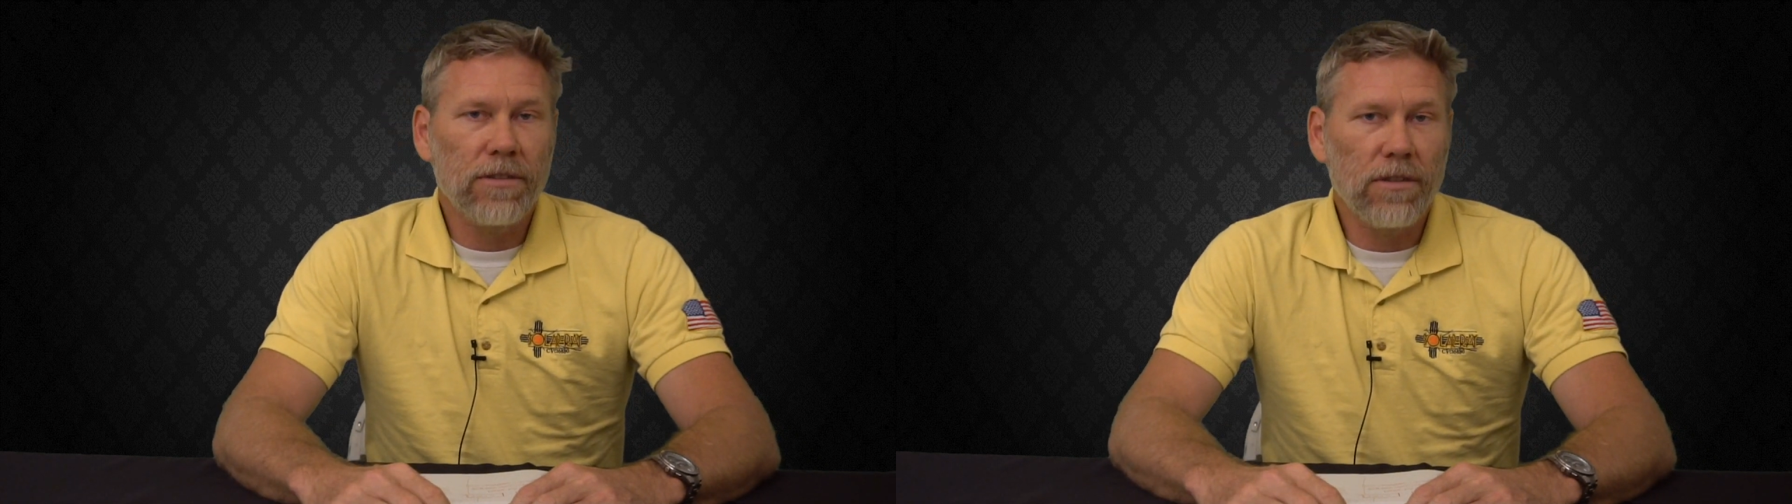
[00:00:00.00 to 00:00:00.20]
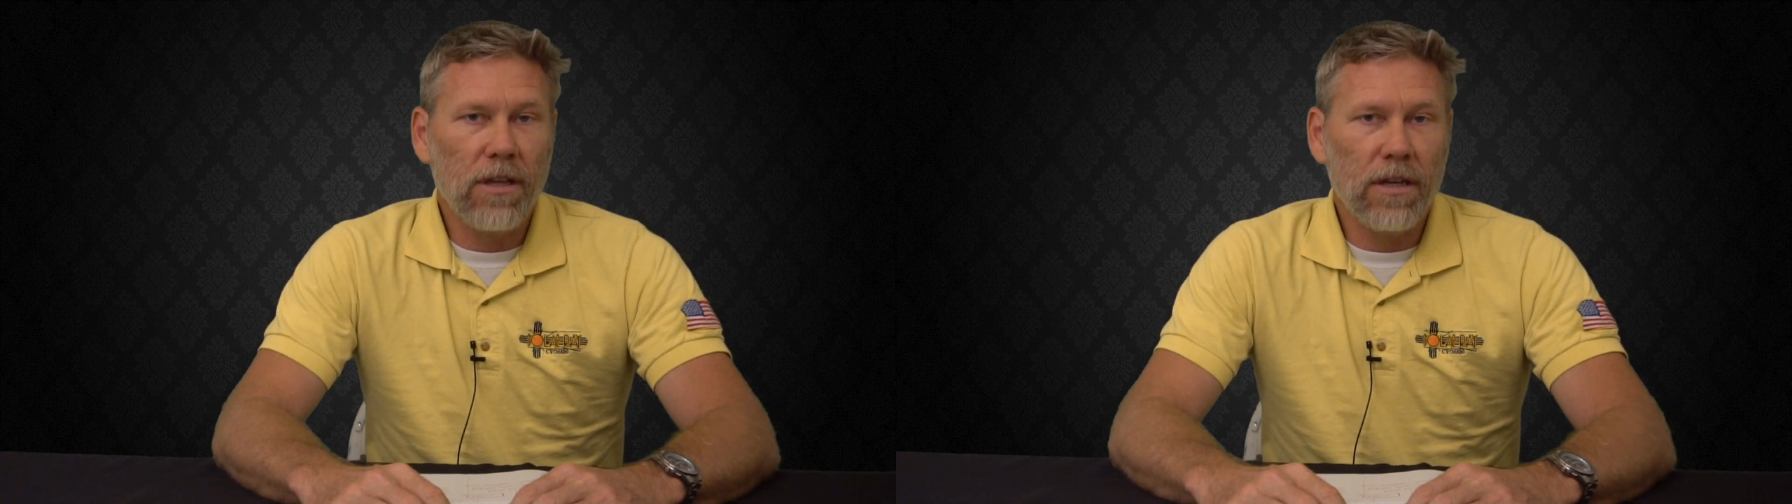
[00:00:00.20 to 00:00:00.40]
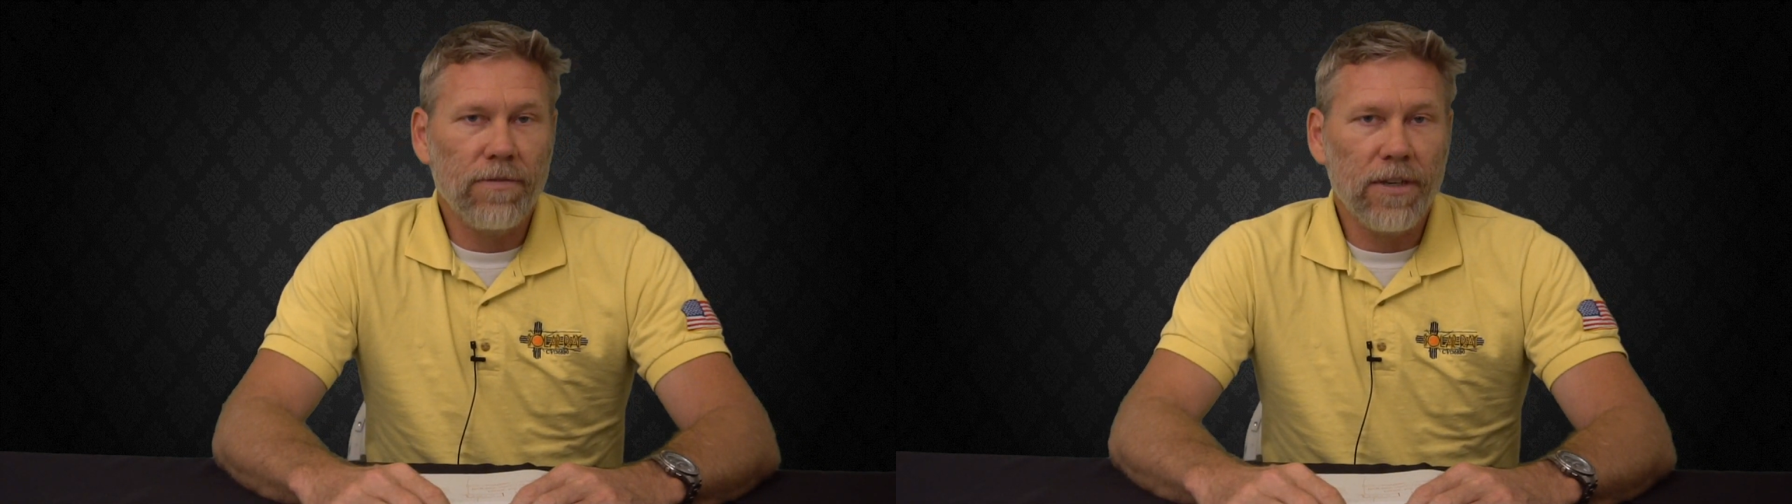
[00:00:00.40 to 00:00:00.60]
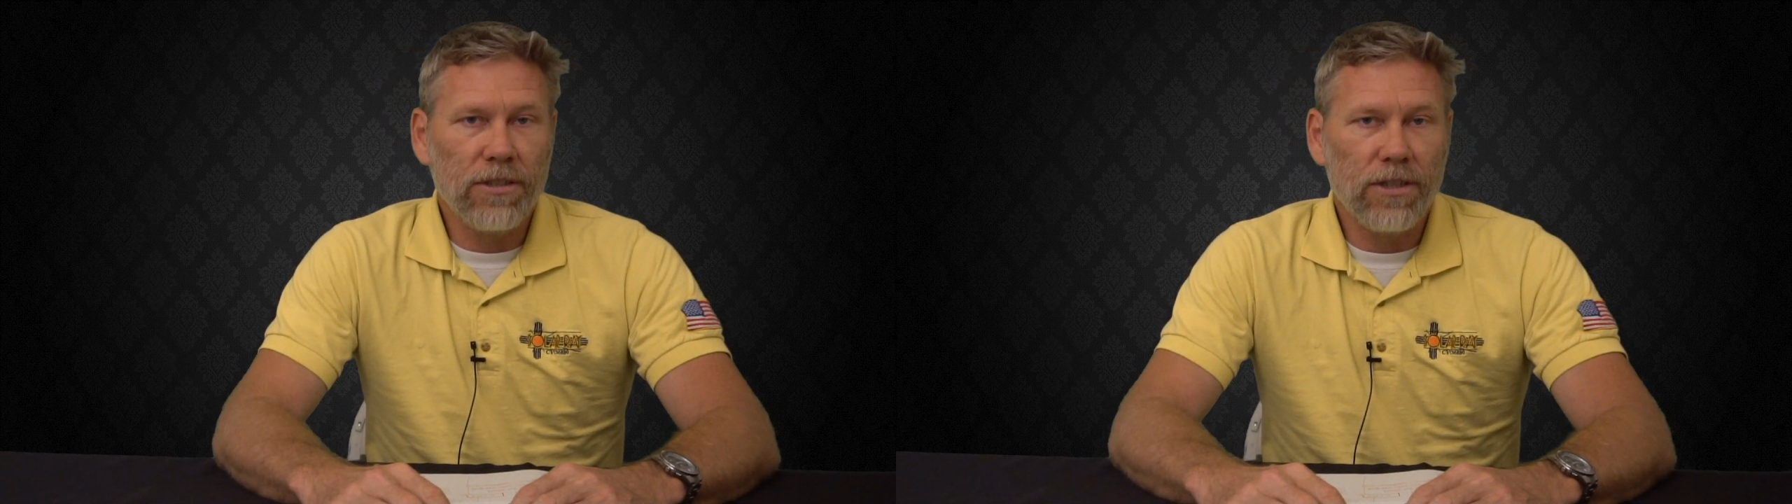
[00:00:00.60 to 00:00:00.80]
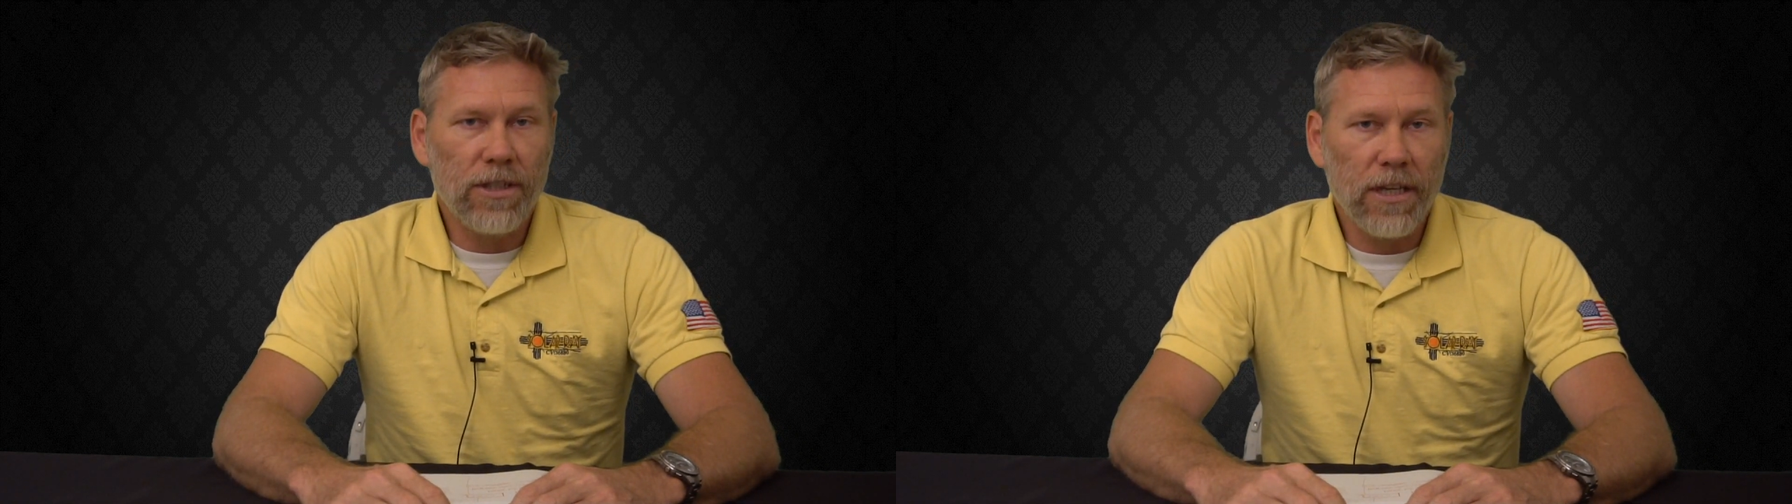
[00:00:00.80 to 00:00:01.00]
a lot of
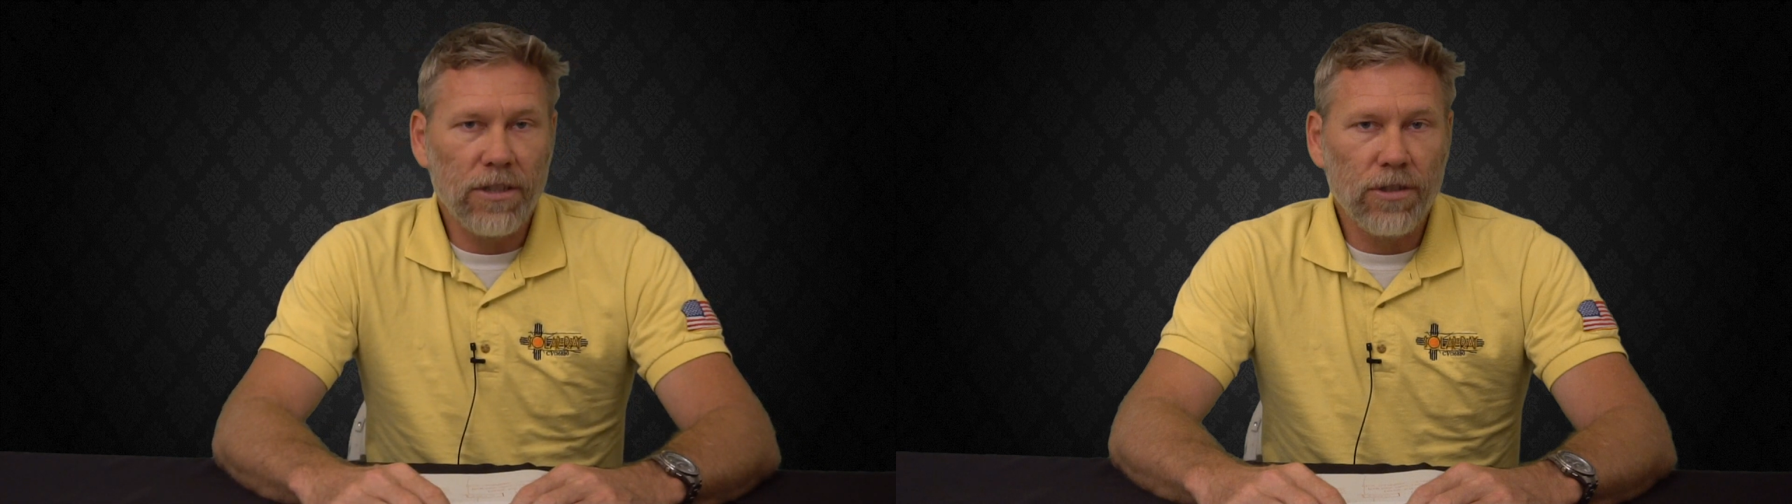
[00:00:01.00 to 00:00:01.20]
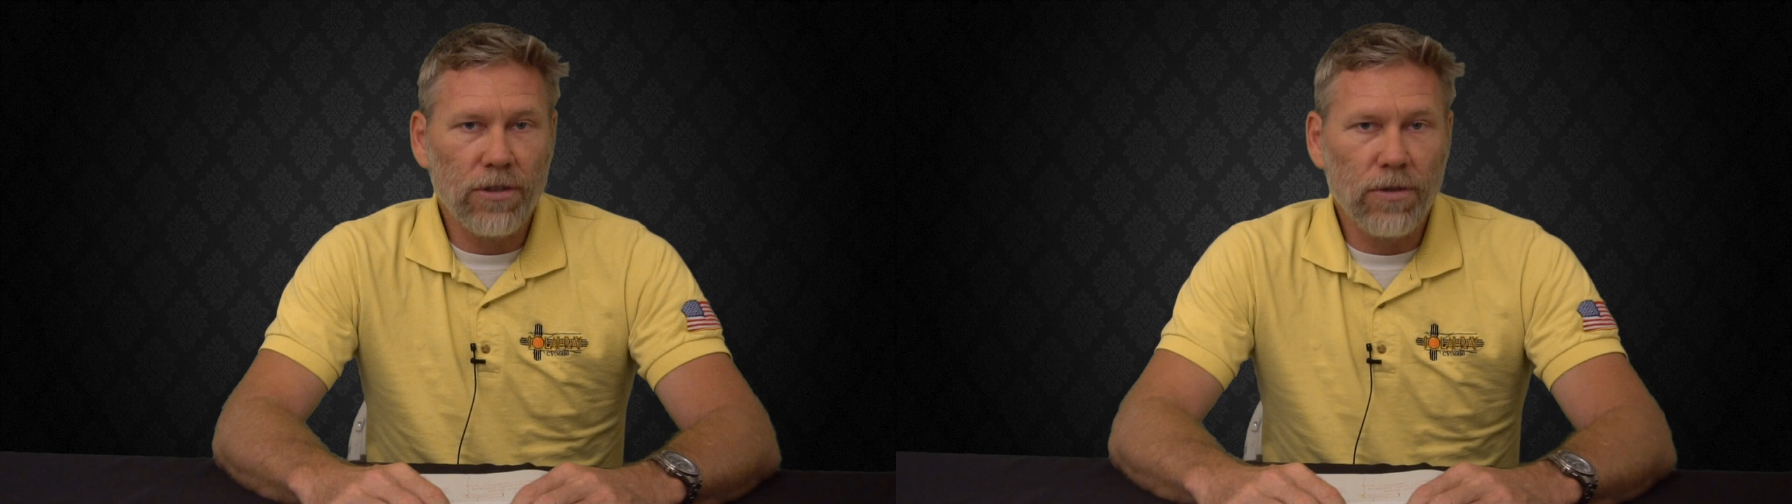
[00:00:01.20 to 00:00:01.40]
vegetation